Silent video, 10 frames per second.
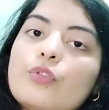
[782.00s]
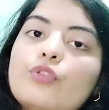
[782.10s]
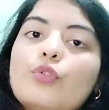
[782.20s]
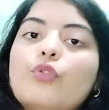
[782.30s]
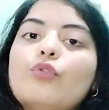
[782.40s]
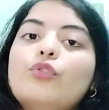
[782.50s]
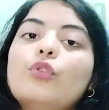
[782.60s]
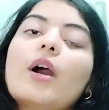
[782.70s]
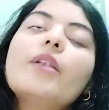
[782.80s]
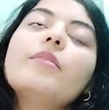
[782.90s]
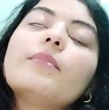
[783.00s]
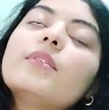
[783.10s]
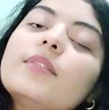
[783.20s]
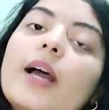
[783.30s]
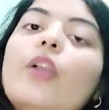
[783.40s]
so you can't
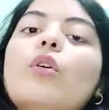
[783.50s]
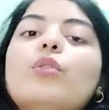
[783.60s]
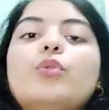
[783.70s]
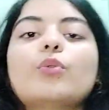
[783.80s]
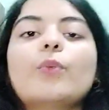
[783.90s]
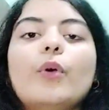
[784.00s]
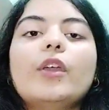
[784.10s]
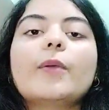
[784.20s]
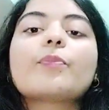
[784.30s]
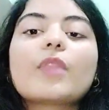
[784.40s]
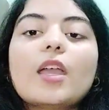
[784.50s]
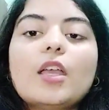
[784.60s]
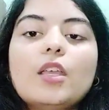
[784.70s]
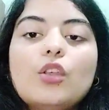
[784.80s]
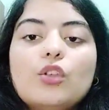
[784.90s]
miss that also. Okay,
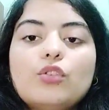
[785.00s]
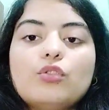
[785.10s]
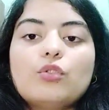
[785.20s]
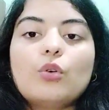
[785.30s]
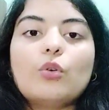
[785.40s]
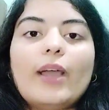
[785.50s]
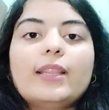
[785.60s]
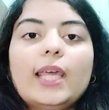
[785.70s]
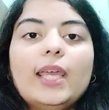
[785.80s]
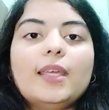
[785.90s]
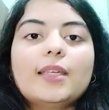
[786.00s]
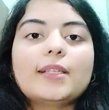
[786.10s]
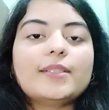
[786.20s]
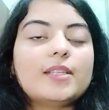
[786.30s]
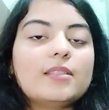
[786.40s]
so I think
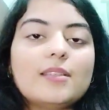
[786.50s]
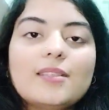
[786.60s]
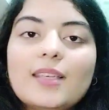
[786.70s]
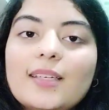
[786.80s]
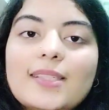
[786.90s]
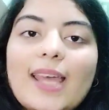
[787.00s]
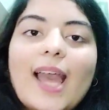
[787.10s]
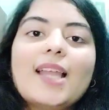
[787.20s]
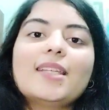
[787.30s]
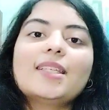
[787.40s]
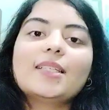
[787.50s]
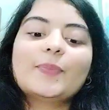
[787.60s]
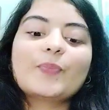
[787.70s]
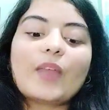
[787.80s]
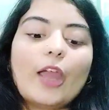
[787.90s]
this is it, and
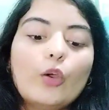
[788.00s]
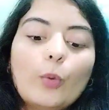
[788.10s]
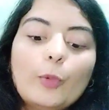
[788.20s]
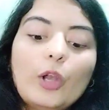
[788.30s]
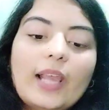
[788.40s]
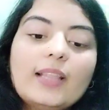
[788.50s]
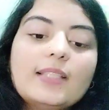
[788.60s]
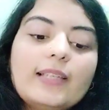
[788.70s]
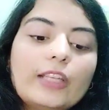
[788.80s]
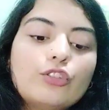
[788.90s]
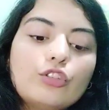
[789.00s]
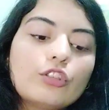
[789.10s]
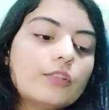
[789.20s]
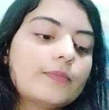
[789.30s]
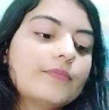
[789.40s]
I hope you like this
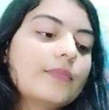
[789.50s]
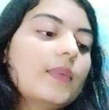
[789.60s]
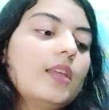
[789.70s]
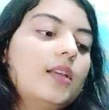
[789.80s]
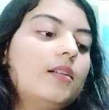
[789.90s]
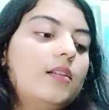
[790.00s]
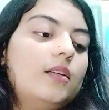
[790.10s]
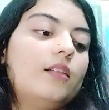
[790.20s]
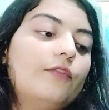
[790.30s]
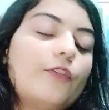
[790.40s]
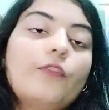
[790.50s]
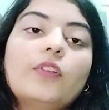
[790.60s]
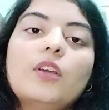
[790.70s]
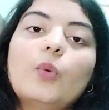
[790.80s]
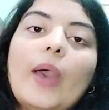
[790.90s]
lecture. For
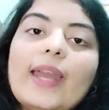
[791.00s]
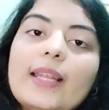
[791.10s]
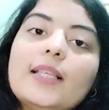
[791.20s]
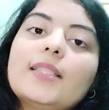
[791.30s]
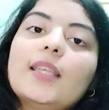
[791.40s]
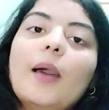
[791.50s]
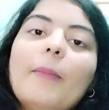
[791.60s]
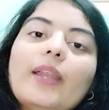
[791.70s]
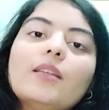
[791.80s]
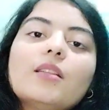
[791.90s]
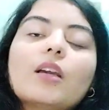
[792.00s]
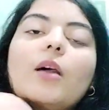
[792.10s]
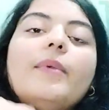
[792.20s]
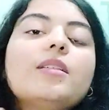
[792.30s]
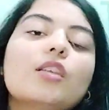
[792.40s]
further queries, comment in the
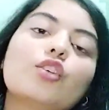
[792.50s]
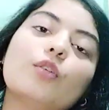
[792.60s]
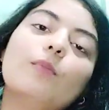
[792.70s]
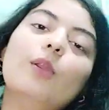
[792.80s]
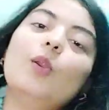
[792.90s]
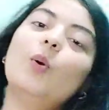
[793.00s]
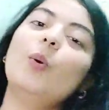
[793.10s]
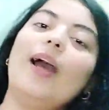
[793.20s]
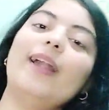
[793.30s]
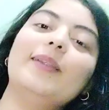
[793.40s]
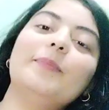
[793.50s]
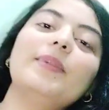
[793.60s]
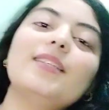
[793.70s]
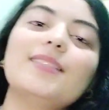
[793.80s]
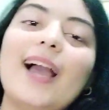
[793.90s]
comment section below, and
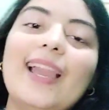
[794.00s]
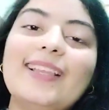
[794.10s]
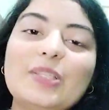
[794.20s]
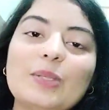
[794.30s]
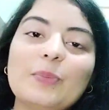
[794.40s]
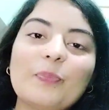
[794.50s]
please guys